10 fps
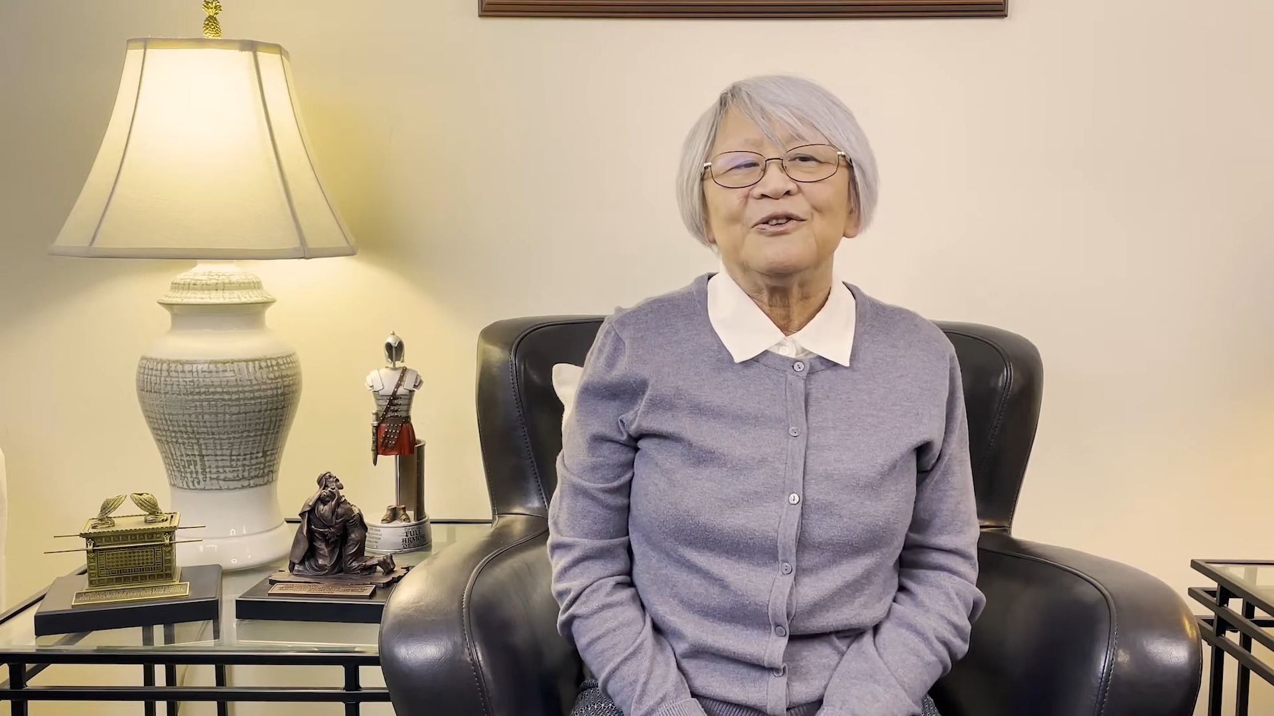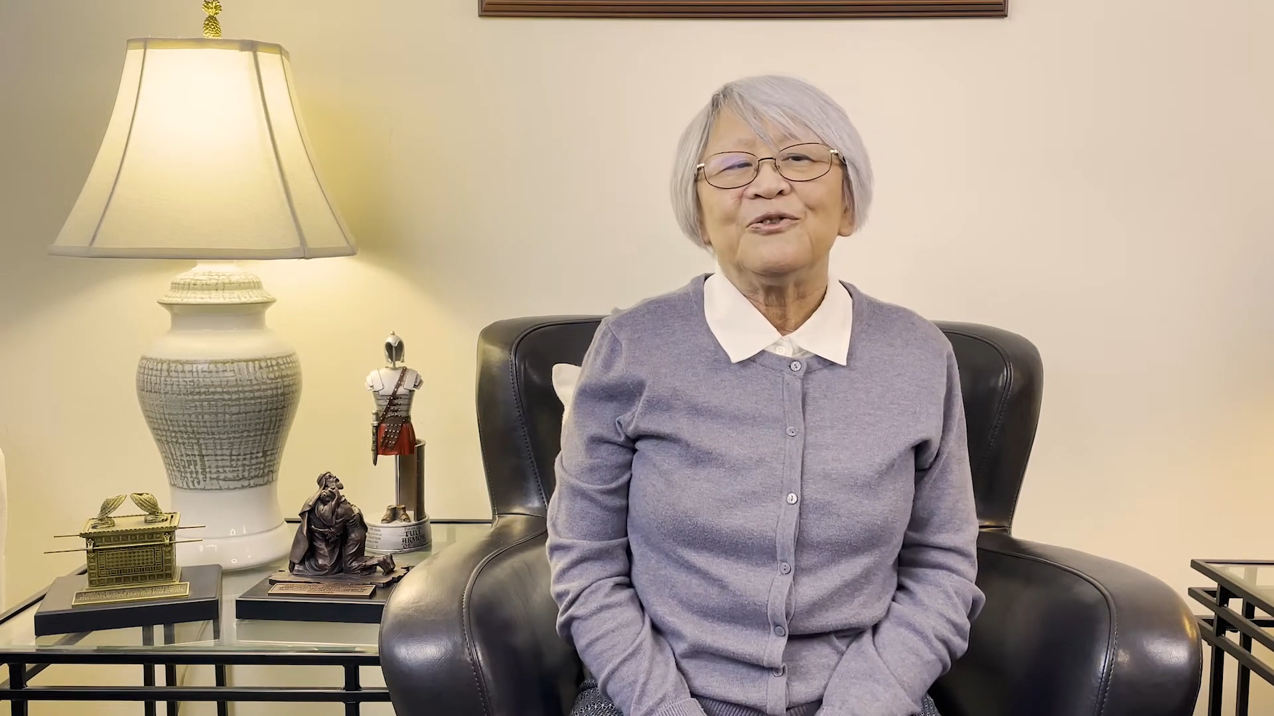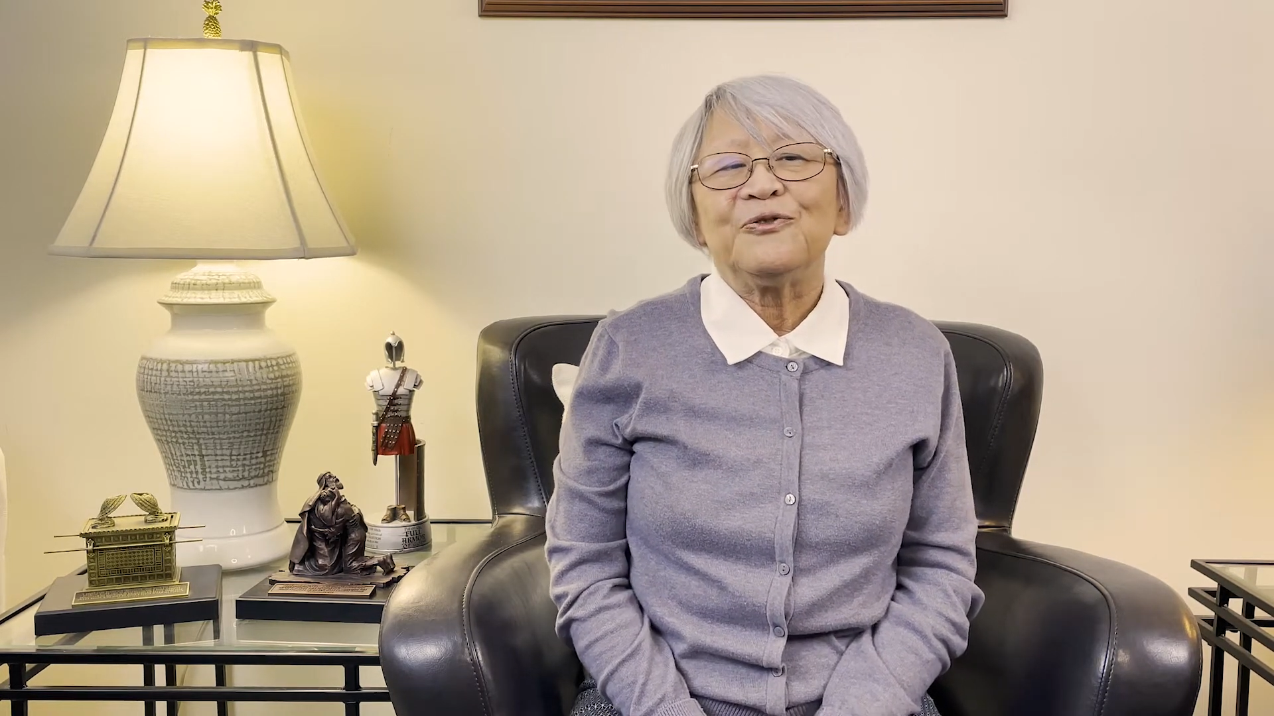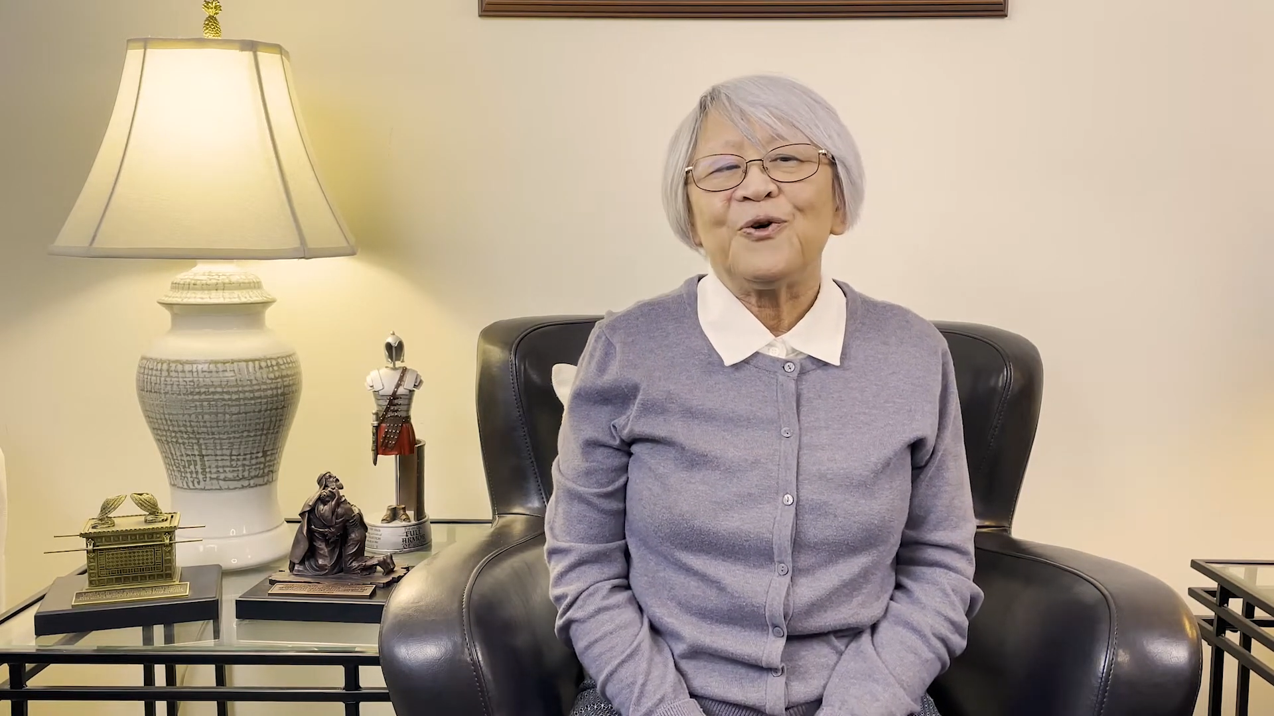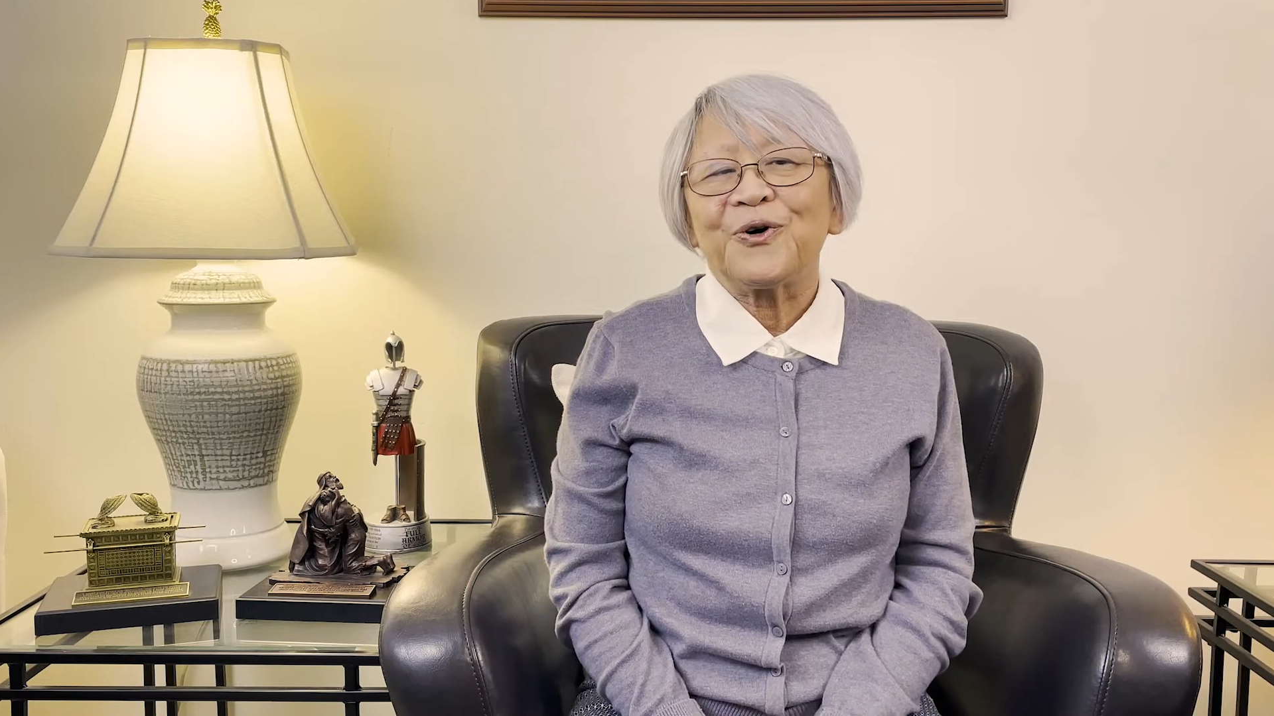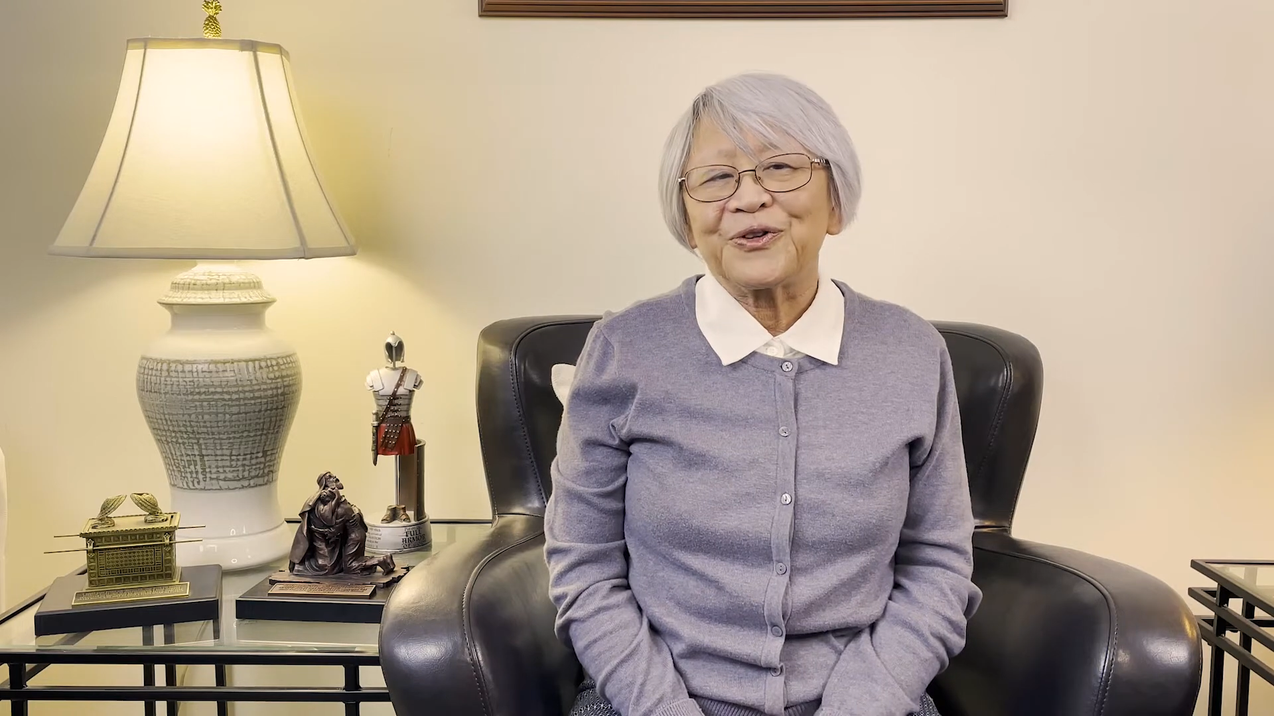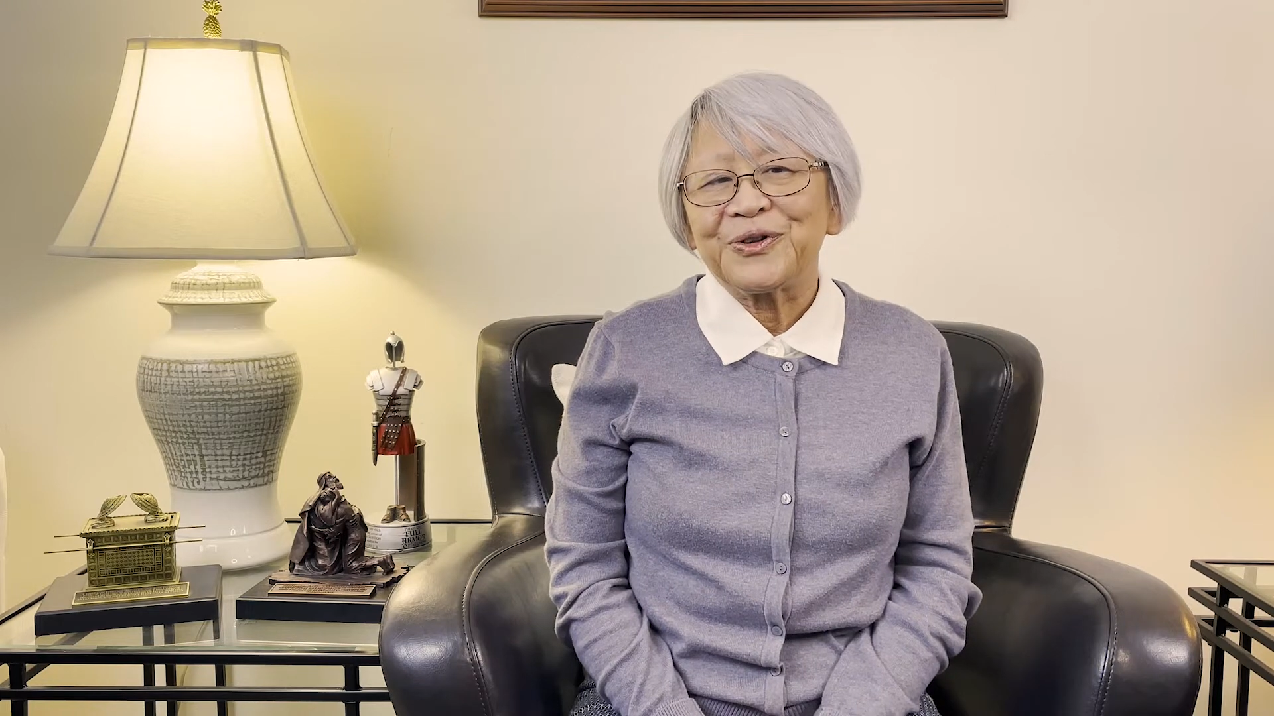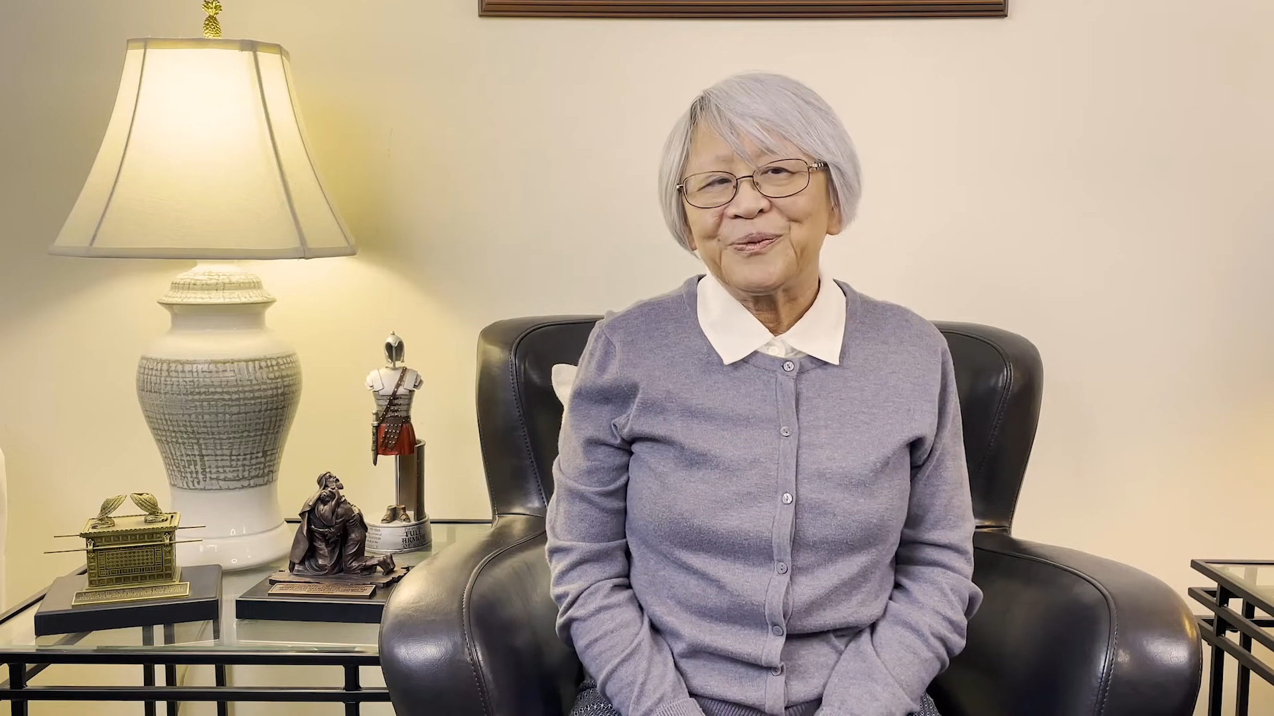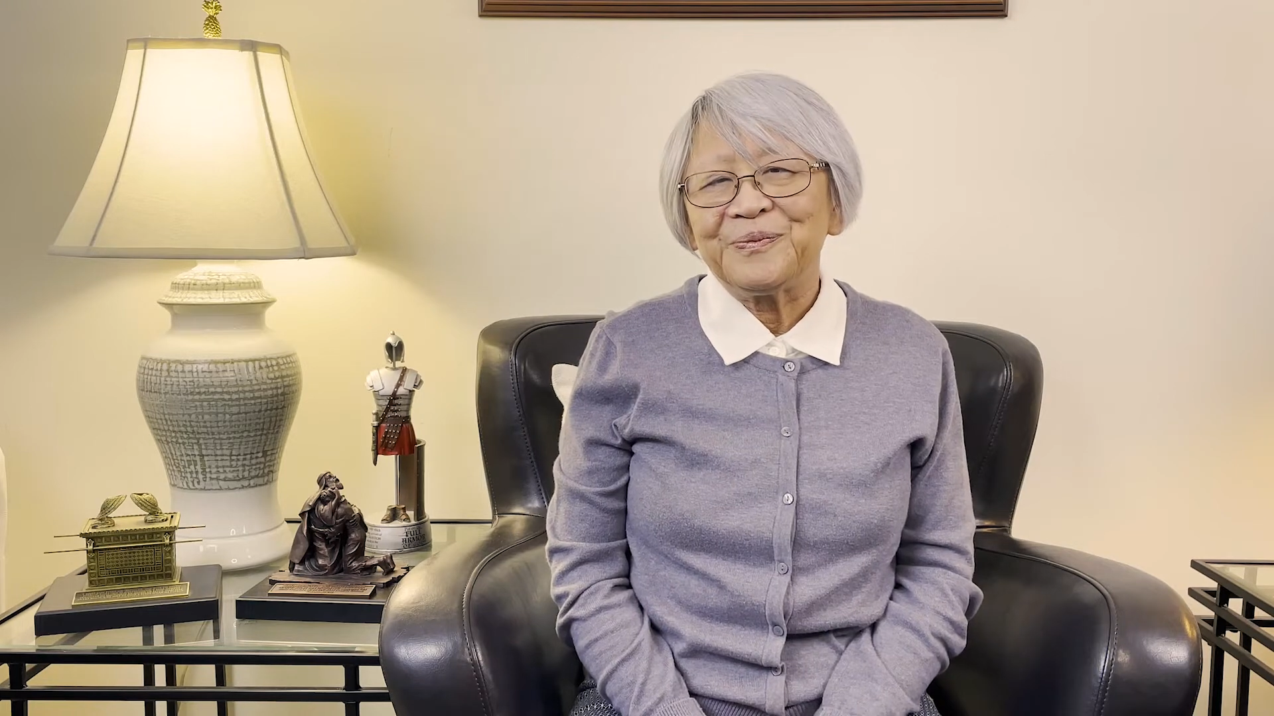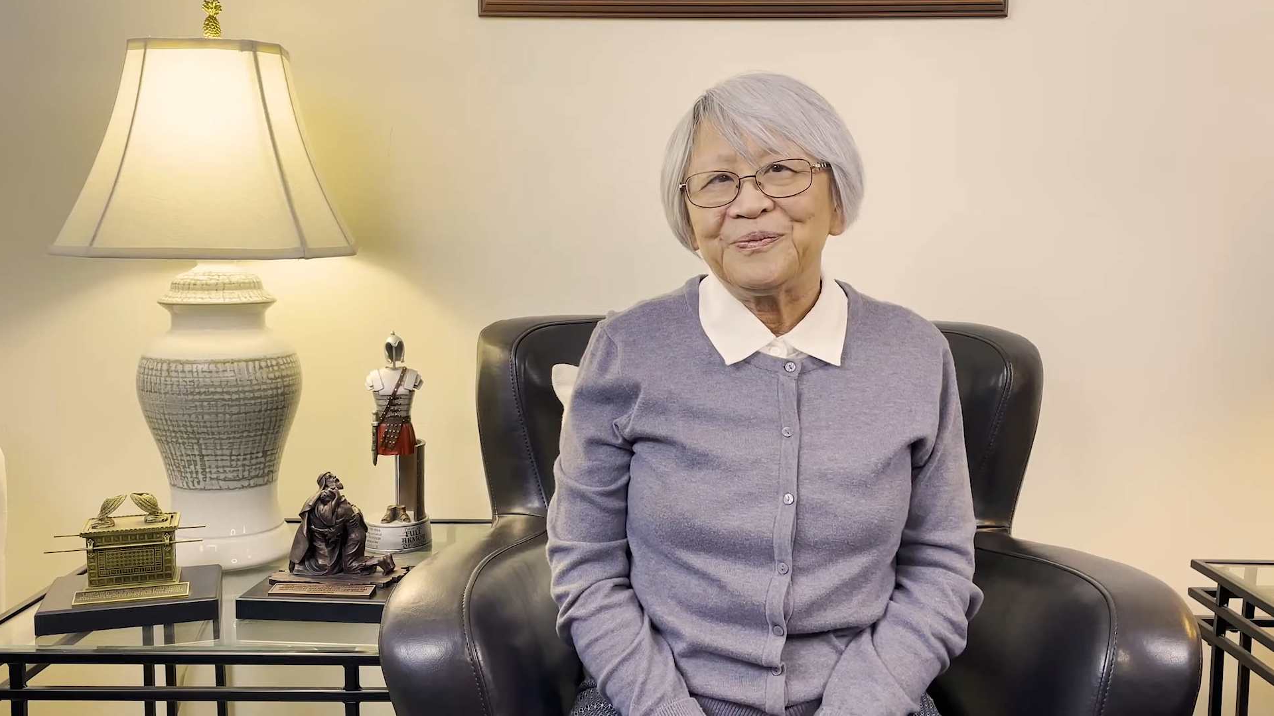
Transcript: Fourth,